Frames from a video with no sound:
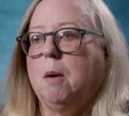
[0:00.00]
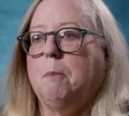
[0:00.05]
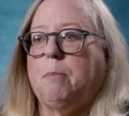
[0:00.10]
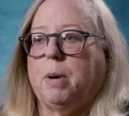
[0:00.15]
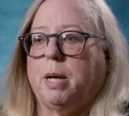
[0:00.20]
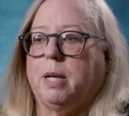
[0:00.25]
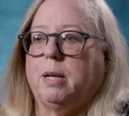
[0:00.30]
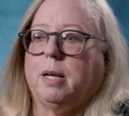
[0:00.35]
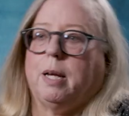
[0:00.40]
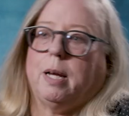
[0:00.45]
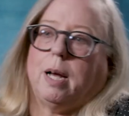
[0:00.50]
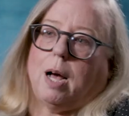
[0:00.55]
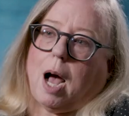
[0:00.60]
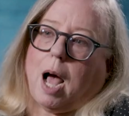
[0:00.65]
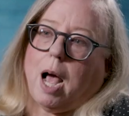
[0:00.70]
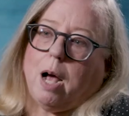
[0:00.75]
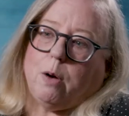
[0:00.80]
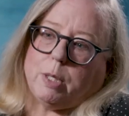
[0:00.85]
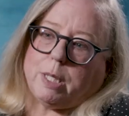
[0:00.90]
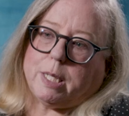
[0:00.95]
but
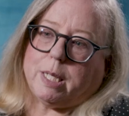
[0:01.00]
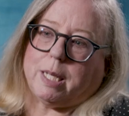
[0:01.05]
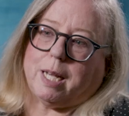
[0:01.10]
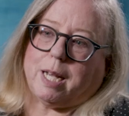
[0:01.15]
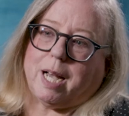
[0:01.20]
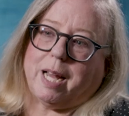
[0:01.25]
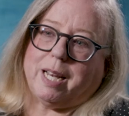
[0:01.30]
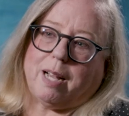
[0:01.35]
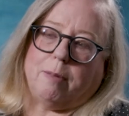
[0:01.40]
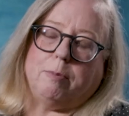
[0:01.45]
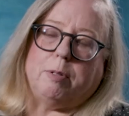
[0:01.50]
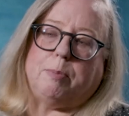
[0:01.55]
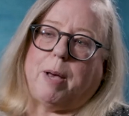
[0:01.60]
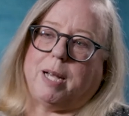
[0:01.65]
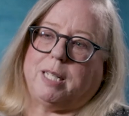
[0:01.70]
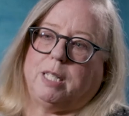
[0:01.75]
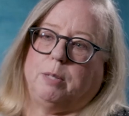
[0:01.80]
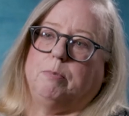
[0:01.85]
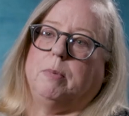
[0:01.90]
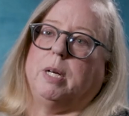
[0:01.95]
i always think it kind of comes
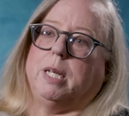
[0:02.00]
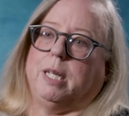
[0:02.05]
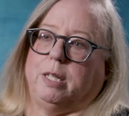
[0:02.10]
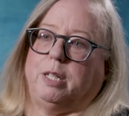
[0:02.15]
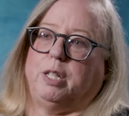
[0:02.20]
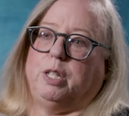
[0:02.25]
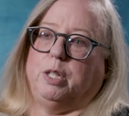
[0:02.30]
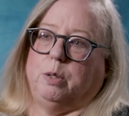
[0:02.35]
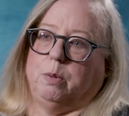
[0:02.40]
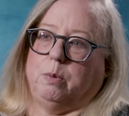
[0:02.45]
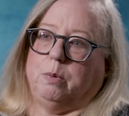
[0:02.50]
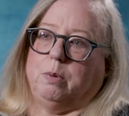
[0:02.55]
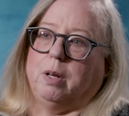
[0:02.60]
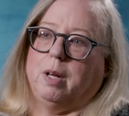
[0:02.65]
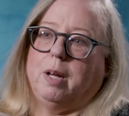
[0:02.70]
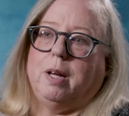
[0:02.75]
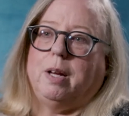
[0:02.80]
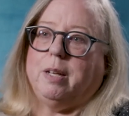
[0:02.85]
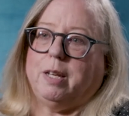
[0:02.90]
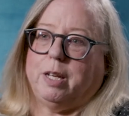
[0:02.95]
back to money too
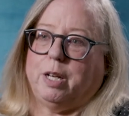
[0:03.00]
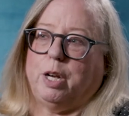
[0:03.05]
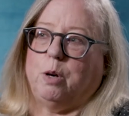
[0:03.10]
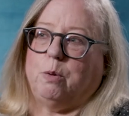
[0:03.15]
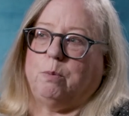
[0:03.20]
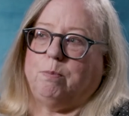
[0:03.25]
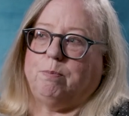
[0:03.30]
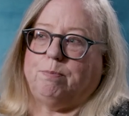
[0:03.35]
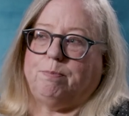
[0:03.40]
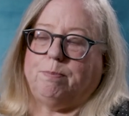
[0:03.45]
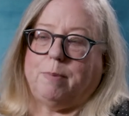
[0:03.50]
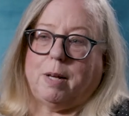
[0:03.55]
you know